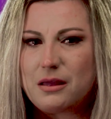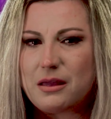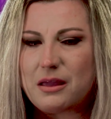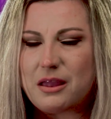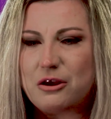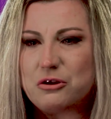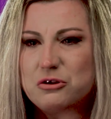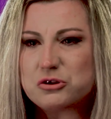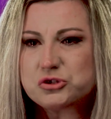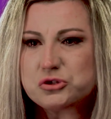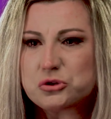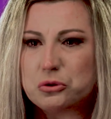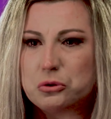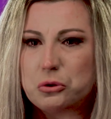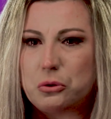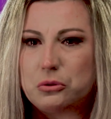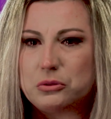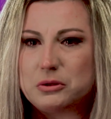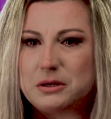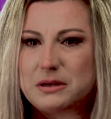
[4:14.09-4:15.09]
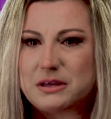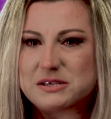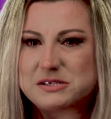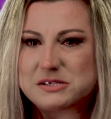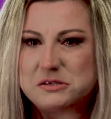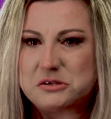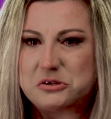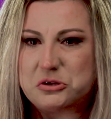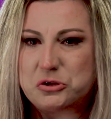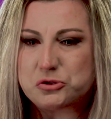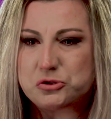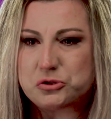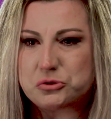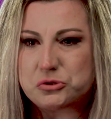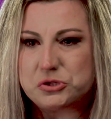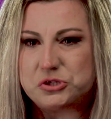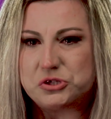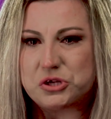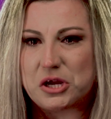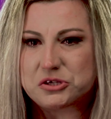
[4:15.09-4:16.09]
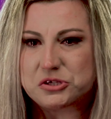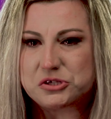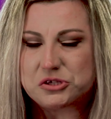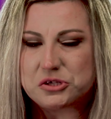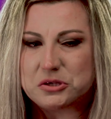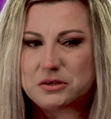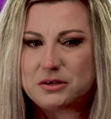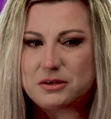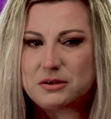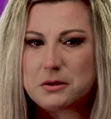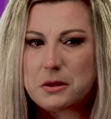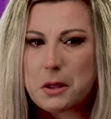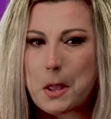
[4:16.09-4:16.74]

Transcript: He knows your loneliness. He knows your rejection.